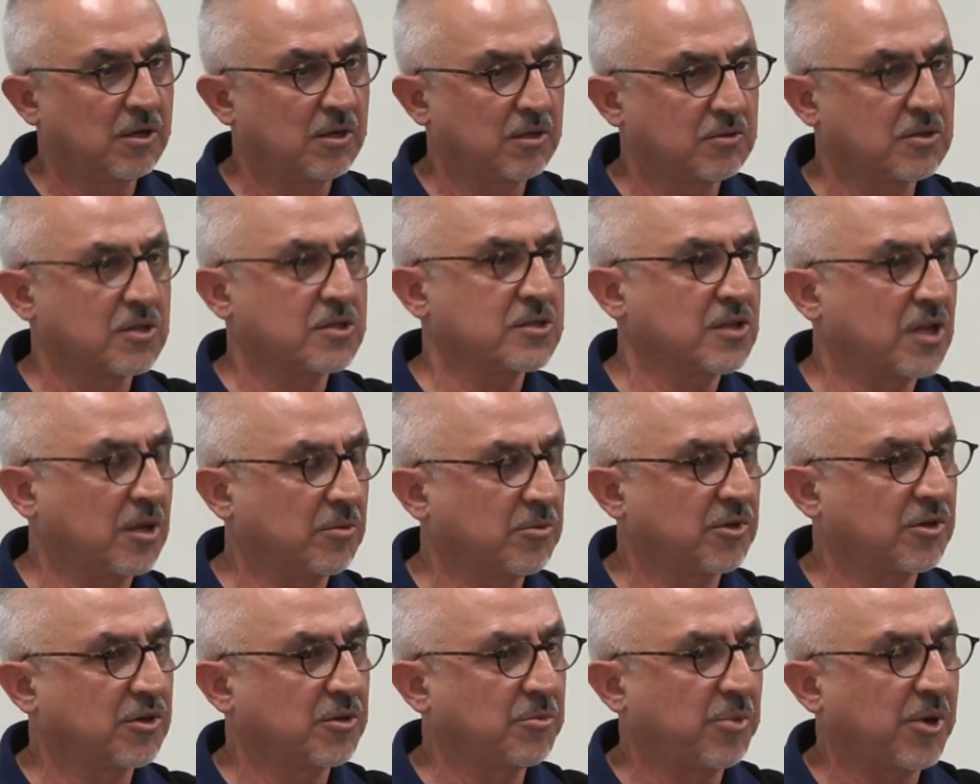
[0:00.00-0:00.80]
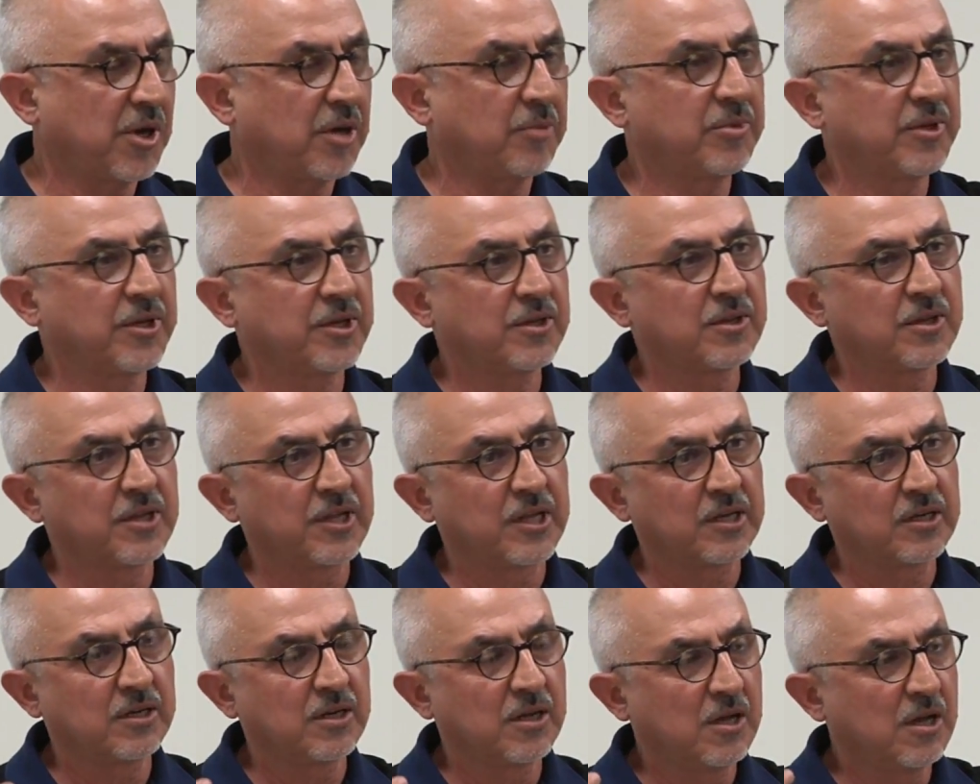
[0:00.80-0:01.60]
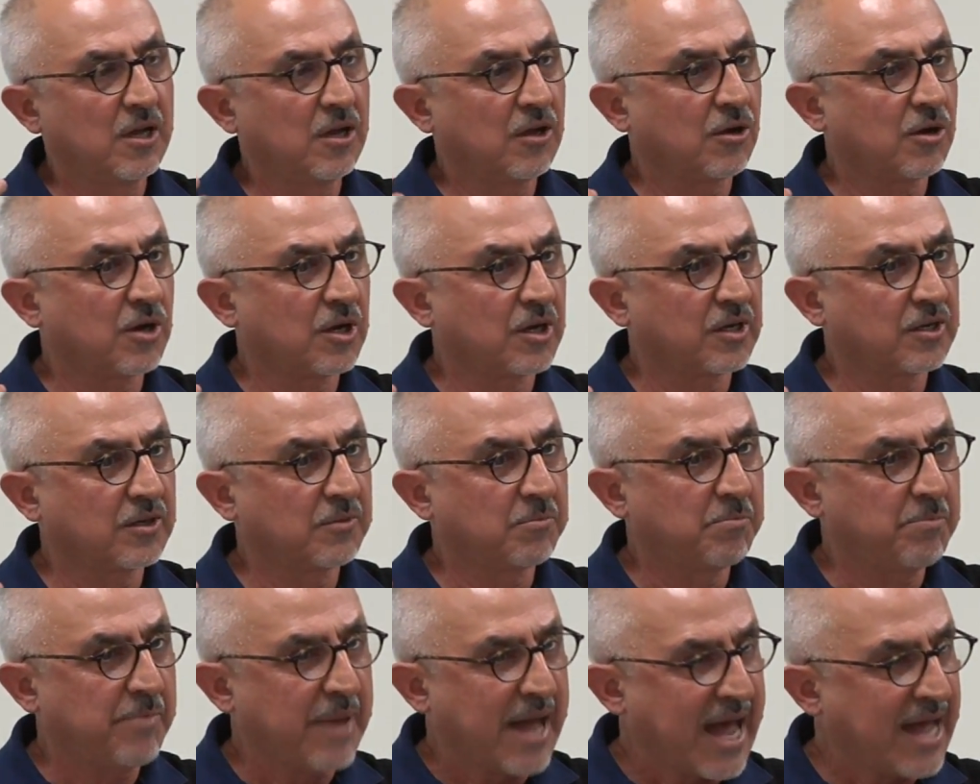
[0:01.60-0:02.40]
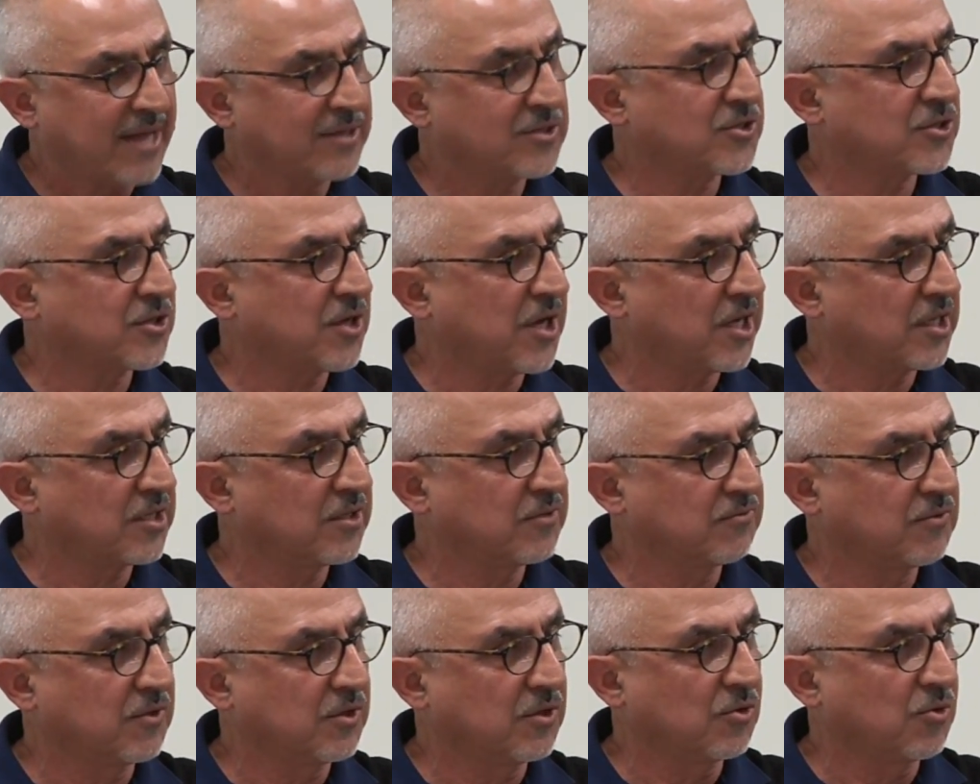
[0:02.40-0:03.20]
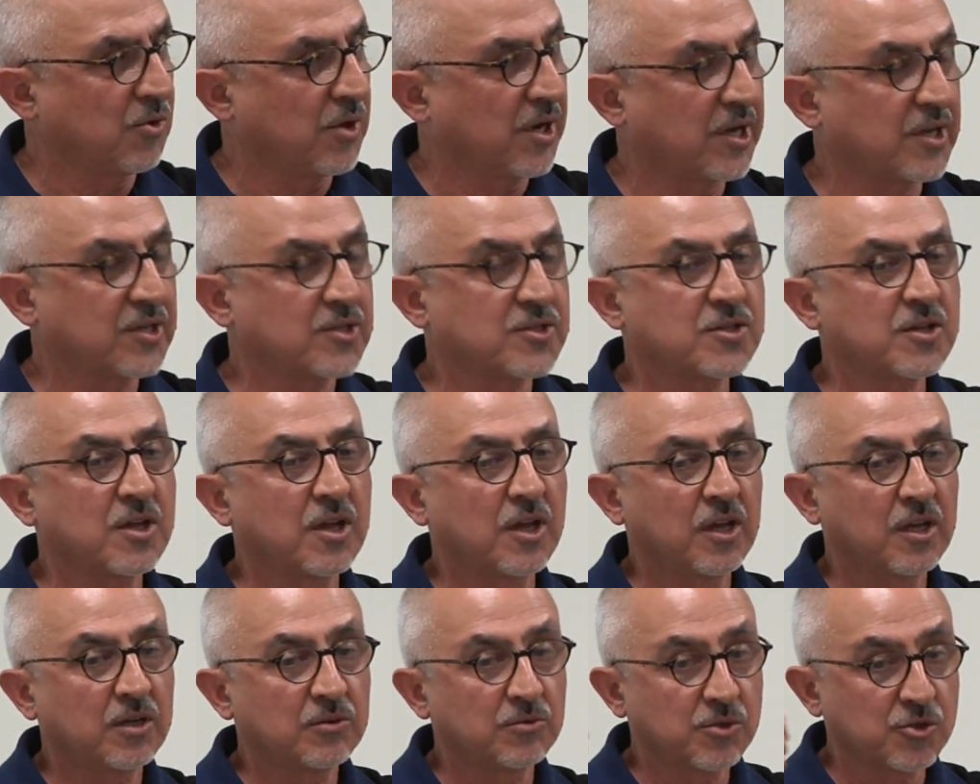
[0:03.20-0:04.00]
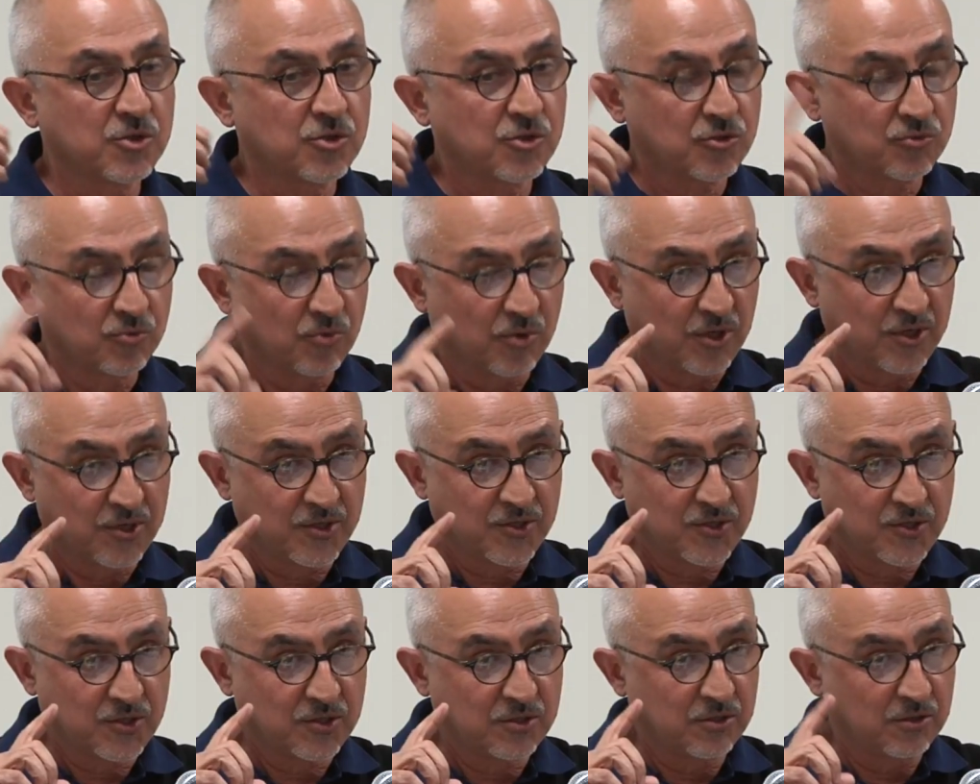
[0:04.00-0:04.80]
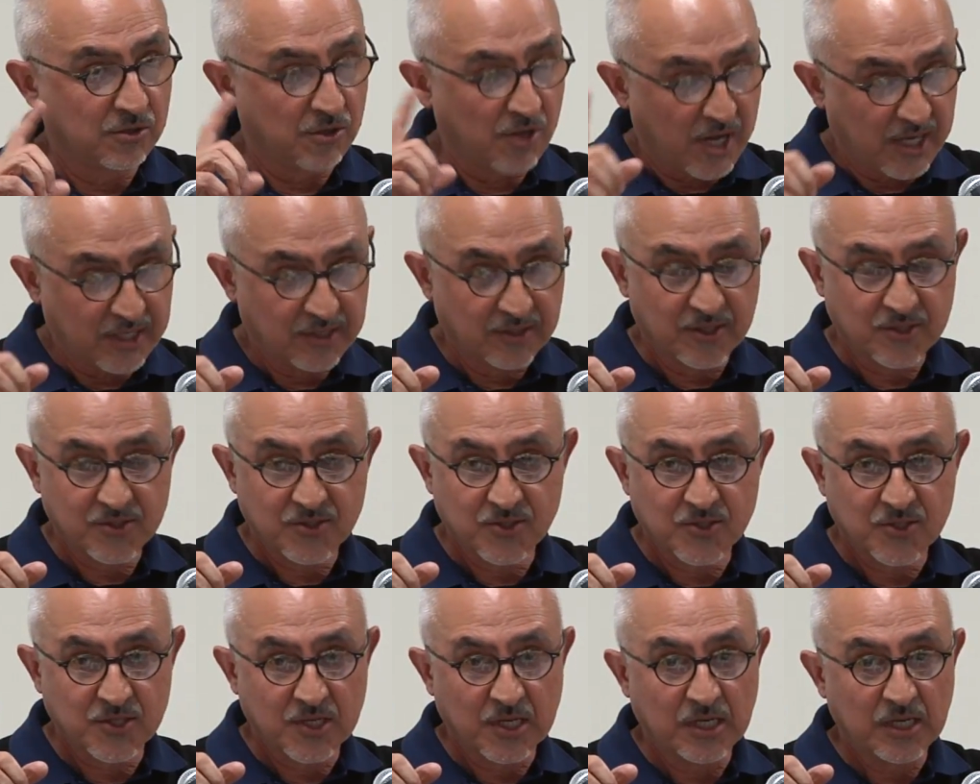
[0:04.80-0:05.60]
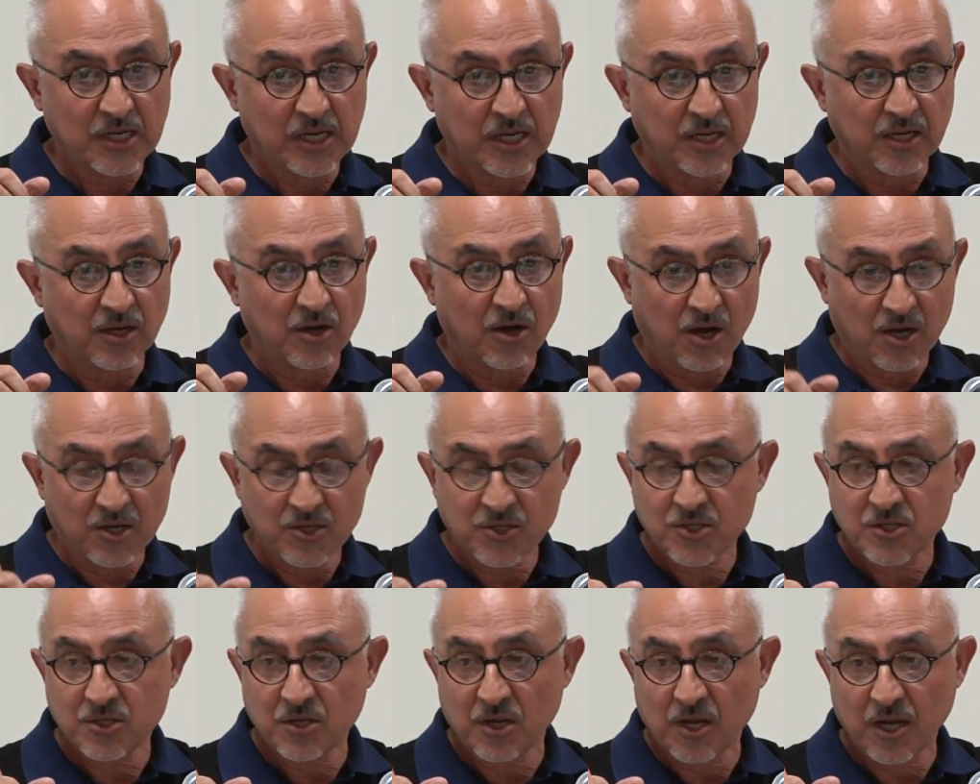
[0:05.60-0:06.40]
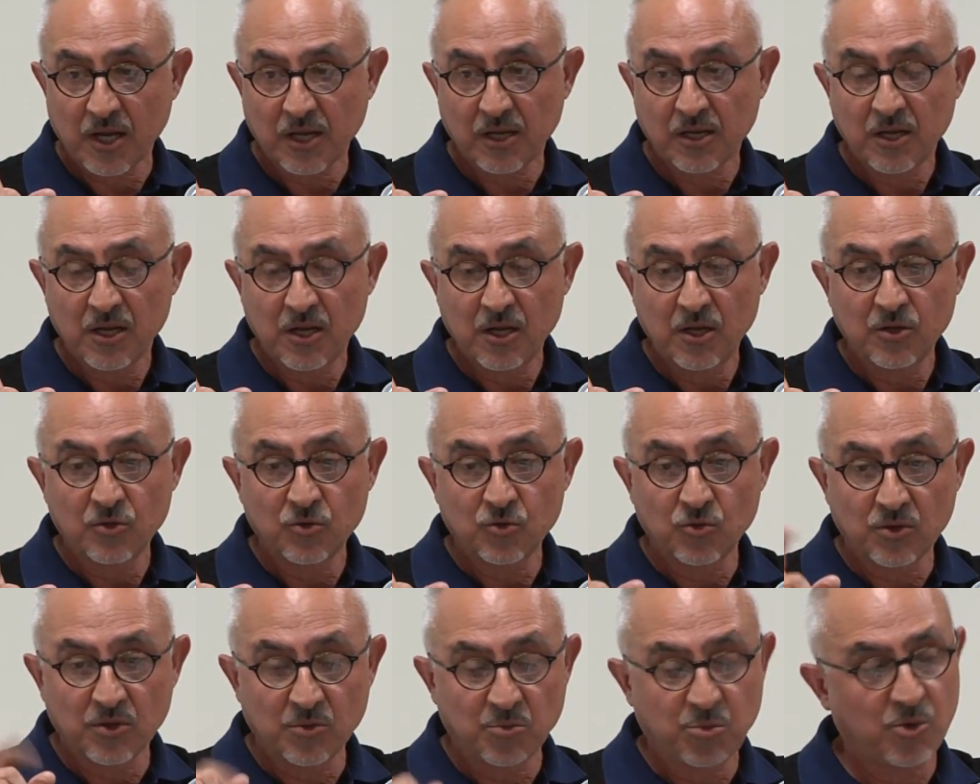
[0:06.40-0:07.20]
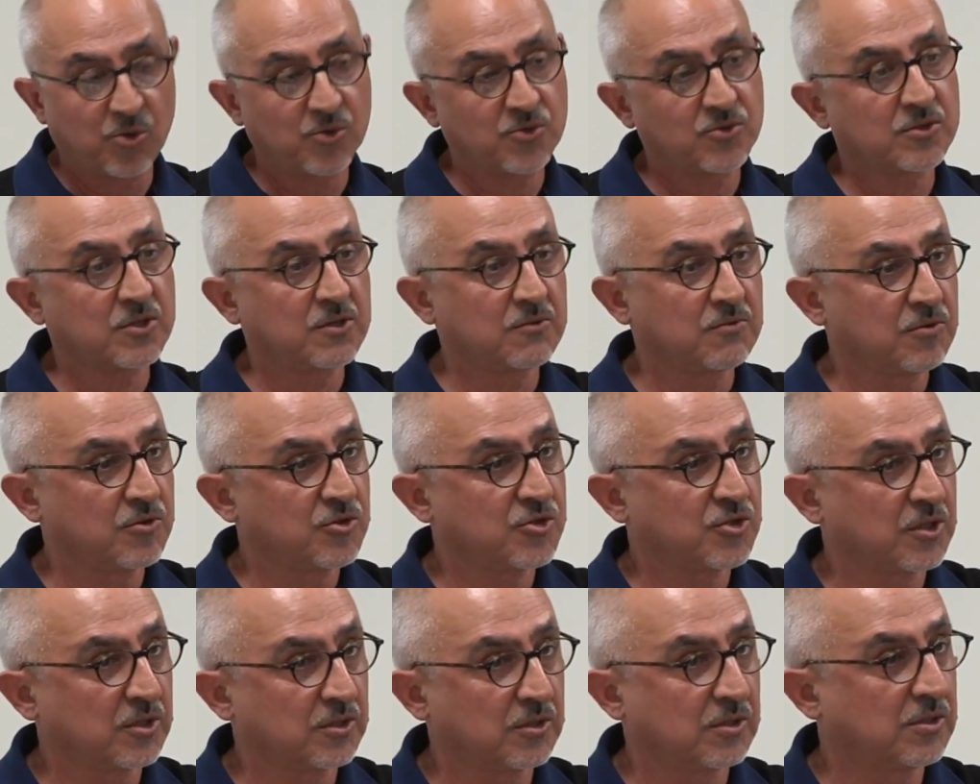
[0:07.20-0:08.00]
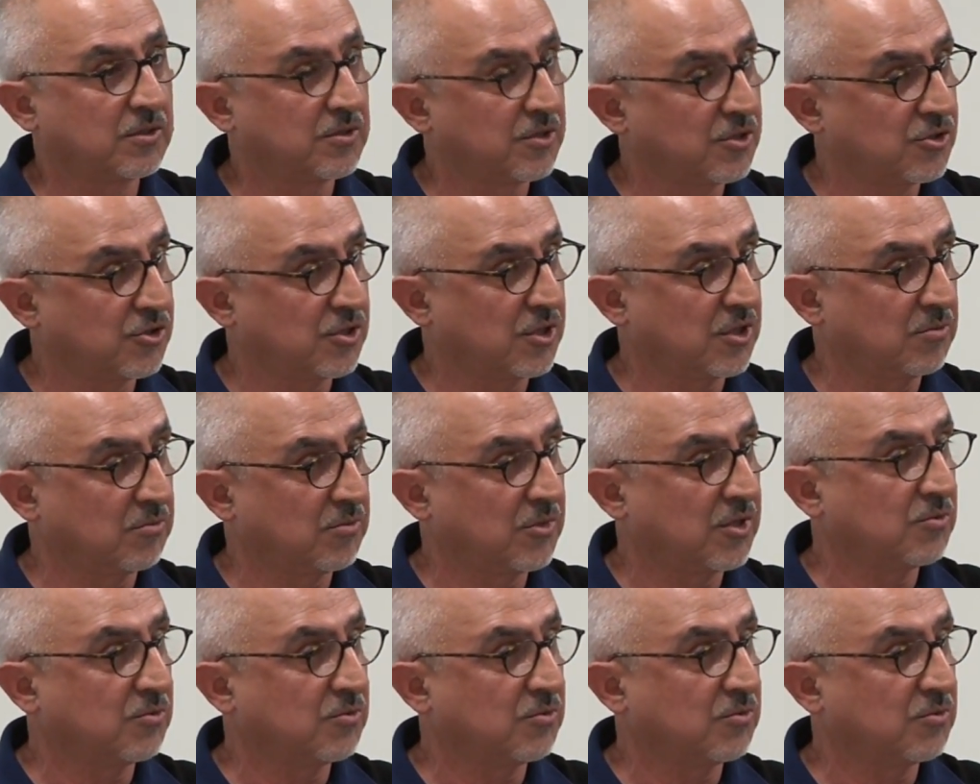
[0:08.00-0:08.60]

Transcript: the Islamic Republic then got on the bad side of the US, which was not necessarily hostile to the post revolutionary regime.